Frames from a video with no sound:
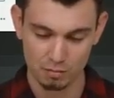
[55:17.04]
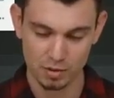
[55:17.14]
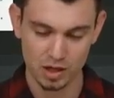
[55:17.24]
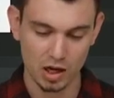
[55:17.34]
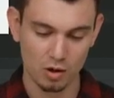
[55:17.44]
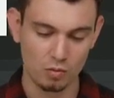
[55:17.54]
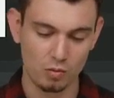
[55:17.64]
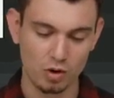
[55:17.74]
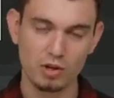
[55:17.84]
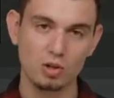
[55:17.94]
But now,
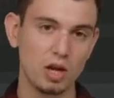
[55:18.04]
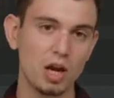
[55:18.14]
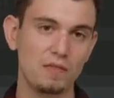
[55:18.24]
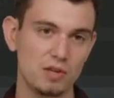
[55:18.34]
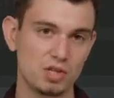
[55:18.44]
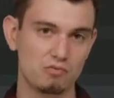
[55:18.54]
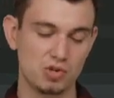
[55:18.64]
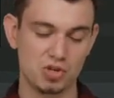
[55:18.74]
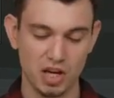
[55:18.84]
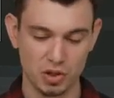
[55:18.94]
when we look at this
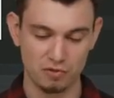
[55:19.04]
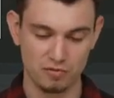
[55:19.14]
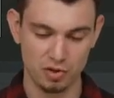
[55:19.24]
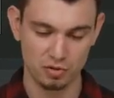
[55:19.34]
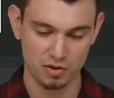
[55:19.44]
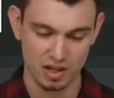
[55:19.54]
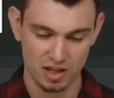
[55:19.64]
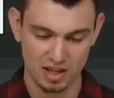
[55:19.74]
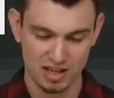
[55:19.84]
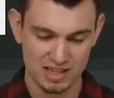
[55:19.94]
recycler view,
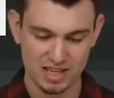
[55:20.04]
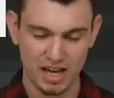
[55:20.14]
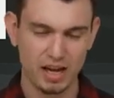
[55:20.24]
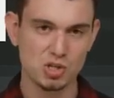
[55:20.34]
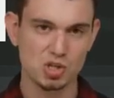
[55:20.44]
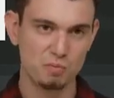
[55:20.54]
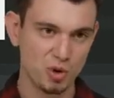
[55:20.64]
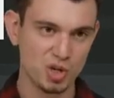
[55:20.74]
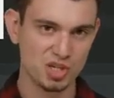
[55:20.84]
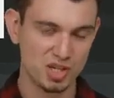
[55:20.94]
it's kind of
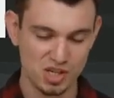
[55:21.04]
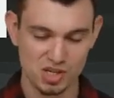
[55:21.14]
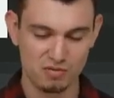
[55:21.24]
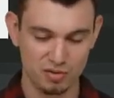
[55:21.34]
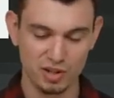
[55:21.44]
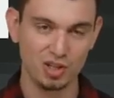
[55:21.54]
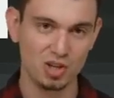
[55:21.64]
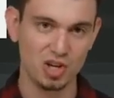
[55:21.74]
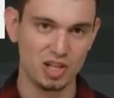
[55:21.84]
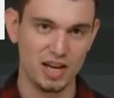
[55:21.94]
smushed and doesn't really
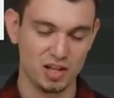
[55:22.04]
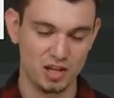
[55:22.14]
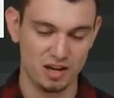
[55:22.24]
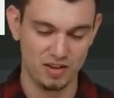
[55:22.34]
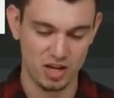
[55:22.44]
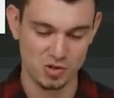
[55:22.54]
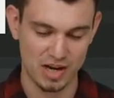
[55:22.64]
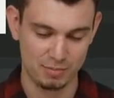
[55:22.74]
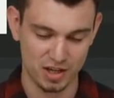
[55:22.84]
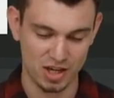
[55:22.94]
look like a lot of
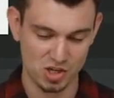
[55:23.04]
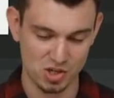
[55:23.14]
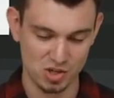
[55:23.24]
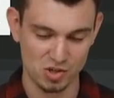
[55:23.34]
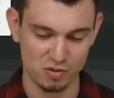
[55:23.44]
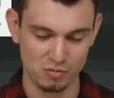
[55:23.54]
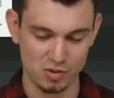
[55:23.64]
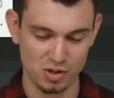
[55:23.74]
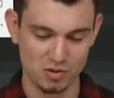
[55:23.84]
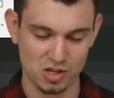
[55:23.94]
Android applications do.
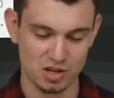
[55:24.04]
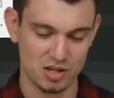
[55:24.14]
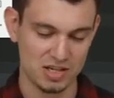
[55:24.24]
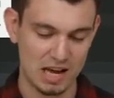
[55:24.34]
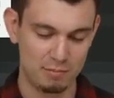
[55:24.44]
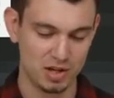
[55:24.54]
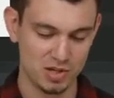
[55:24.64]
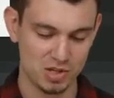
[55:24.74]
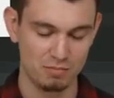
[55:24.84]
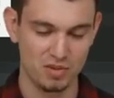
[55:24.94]
When you start tapping
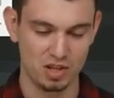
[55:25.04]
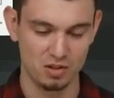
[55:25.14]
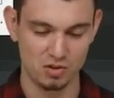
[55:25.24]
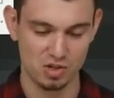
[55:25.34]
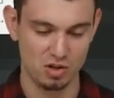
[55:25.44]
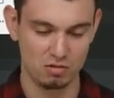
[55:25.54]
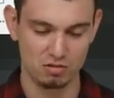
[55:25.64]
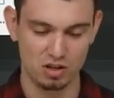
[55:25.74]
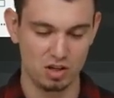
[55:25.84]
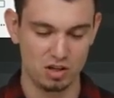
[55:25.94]
on something, there's
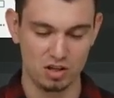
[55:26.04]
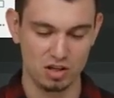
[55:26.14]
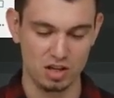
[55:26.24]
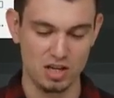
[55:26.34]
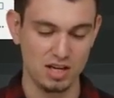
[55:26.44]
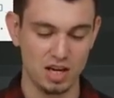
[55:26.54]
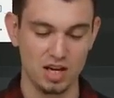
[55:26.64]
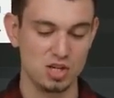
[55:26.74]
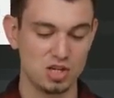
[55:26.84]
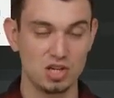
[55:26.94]
no
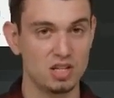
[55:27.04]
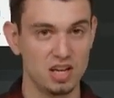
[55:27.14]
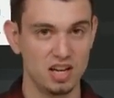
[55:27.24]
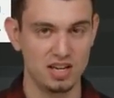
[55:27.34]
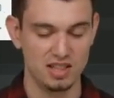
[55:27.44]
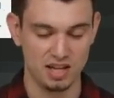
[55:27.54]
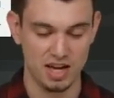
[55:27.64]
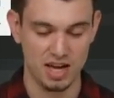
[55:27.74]
indication that anything